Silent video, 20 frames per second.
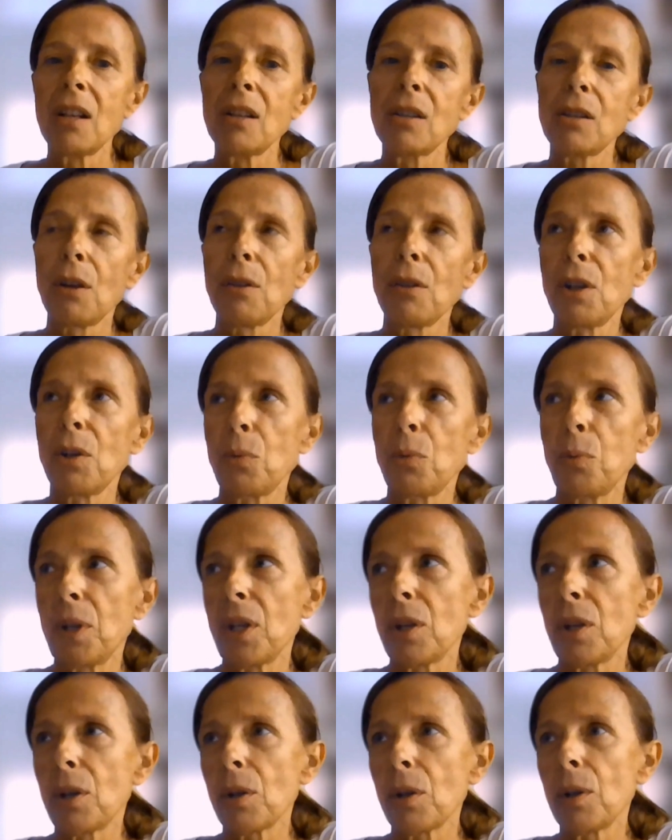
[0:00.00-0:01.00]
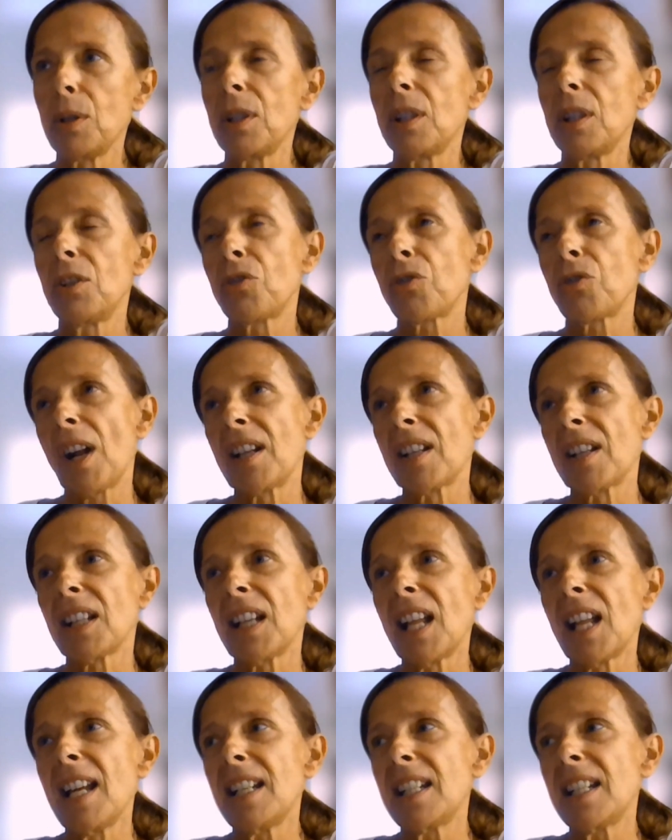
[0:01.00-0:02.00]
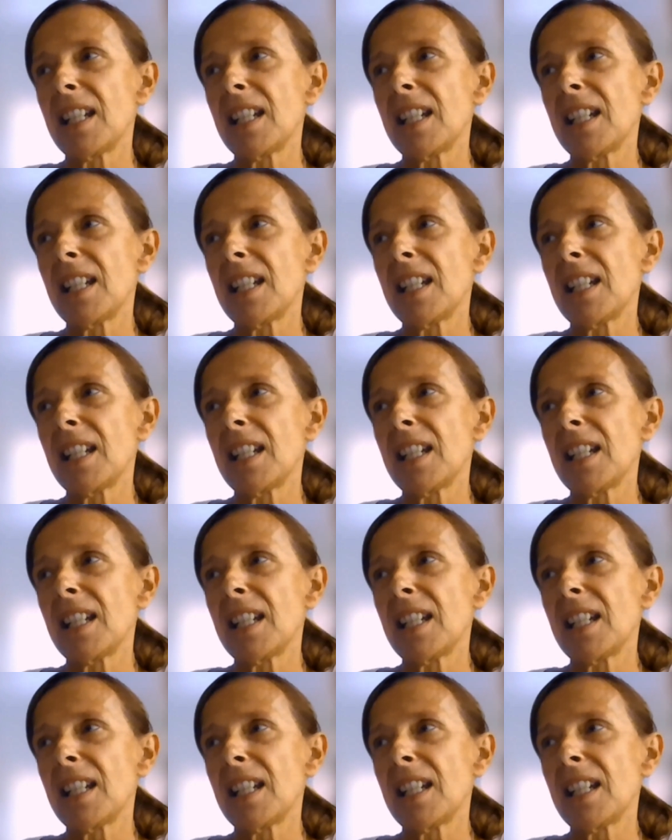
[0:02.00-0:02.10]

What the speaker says: so that we could translate